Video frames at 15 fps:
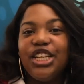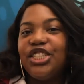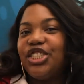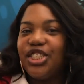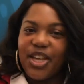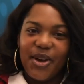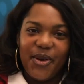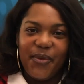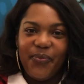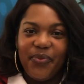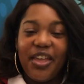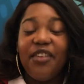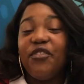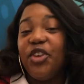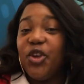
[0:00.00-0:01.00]
So,
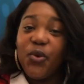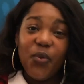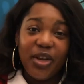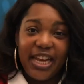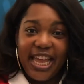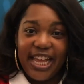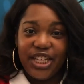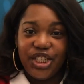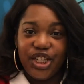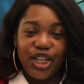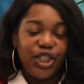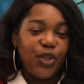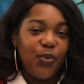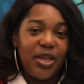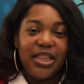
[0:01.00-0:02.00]
if you want to enter
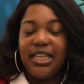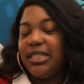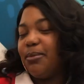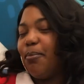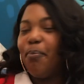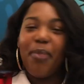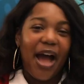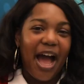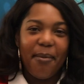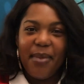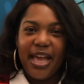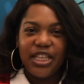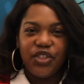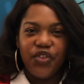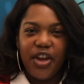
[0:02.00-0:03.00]
to win these
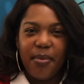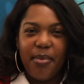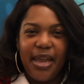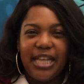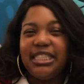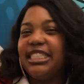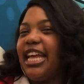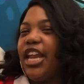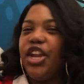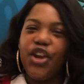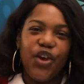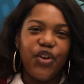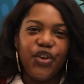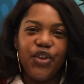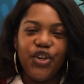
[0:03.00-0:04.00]
bomb-ass Ray Bans, and I know
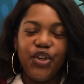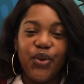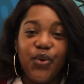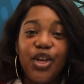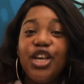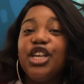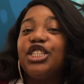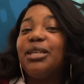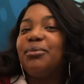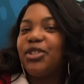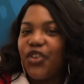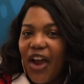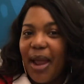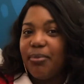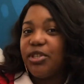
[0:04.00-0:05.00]
you do,
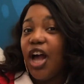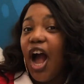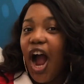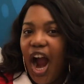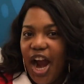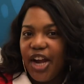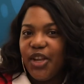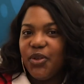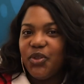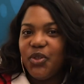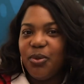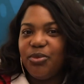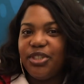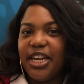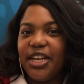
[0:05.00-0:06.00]
subscribe to our YouTube
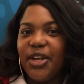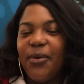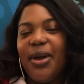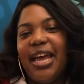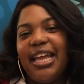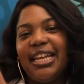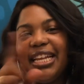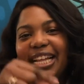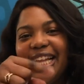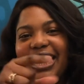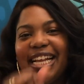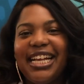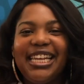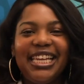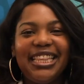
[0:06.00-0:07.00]
channel and
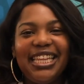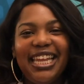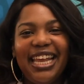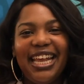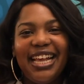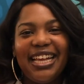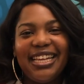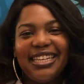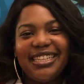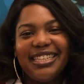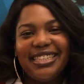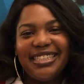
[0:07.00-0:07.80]
click the link.